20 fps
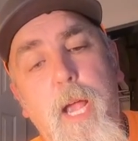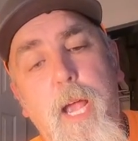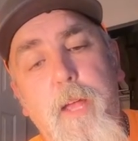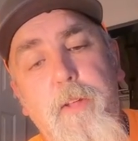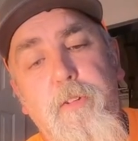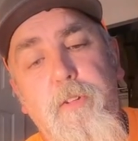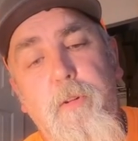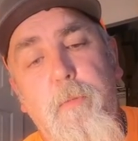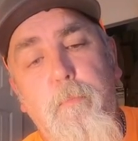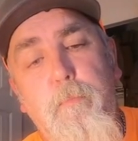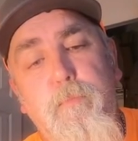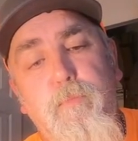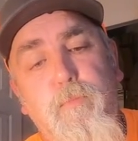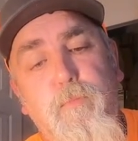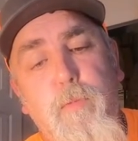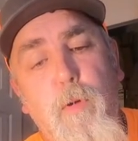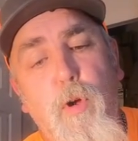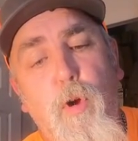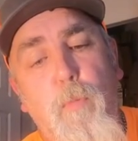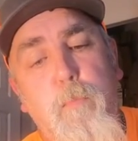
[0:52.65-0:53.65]
Has a
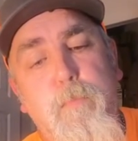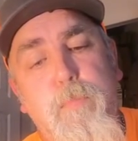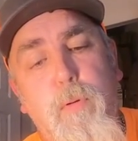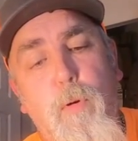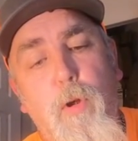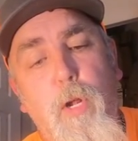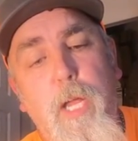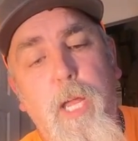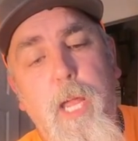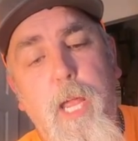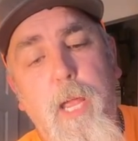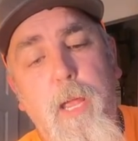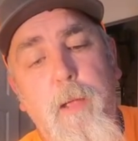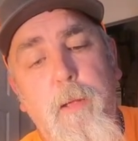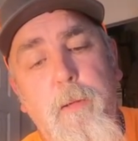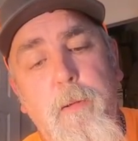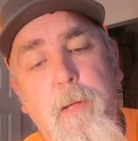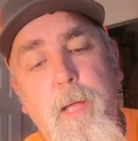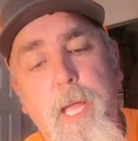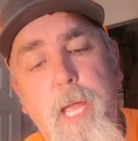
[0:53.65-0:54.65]
real pretty
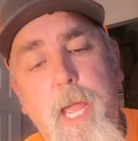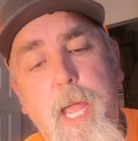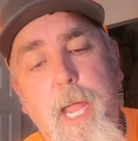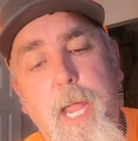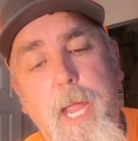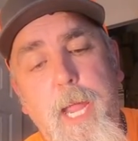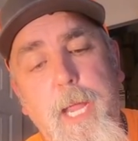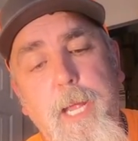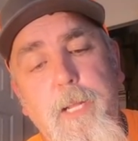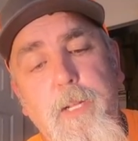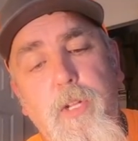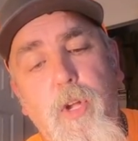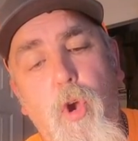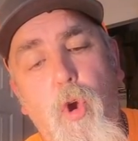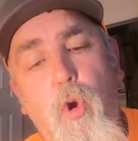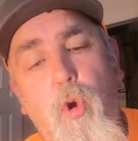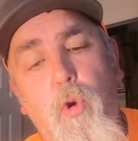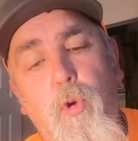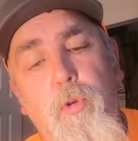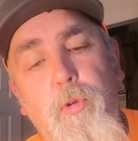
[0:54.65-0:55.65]

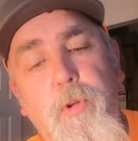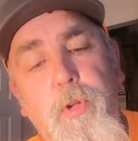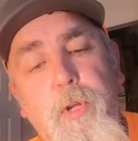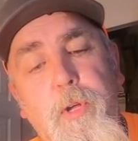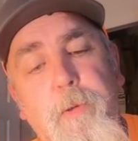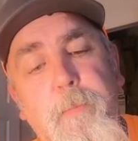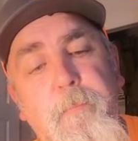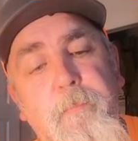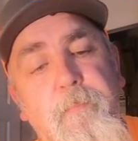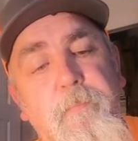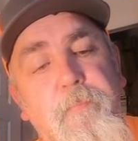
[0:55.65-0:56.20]
hand-turned